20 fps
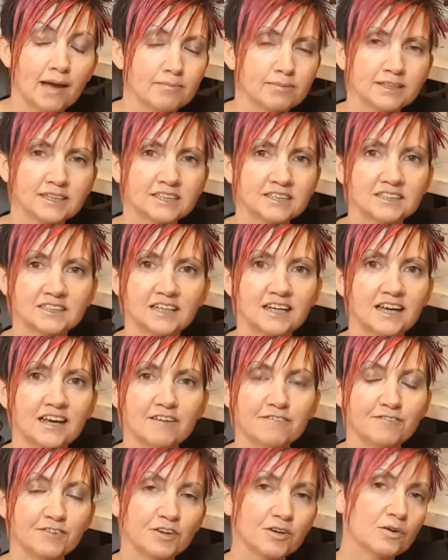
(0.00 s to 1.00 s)
because
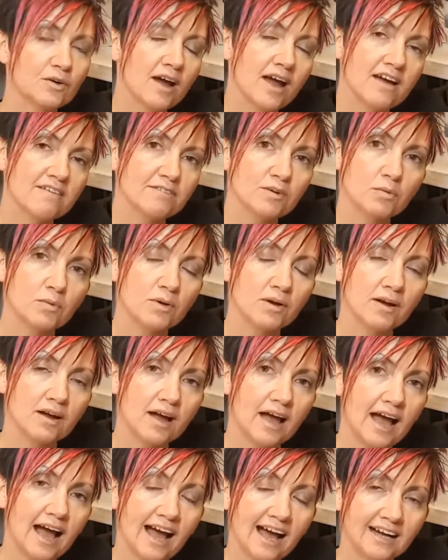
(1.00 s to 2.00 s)
if you ever
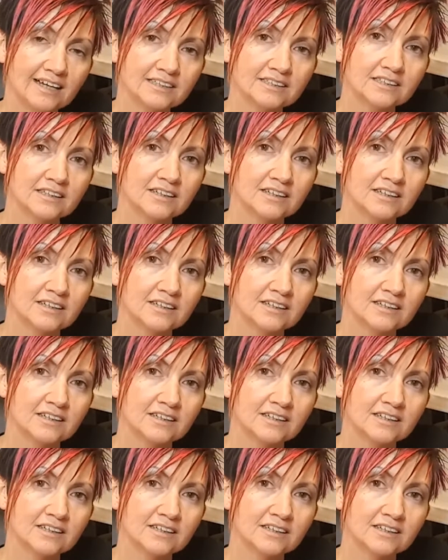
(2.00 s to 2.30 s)
had